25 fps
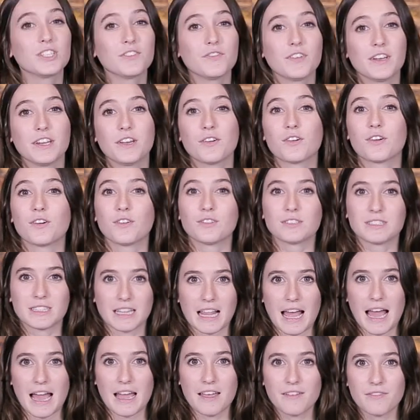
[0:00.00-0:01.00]
your video goes
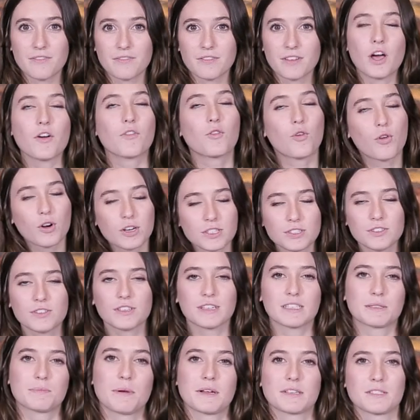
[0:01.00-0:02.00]
live, of course
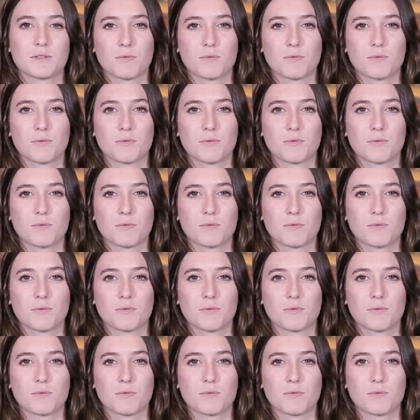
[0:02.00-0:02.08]
you'd expect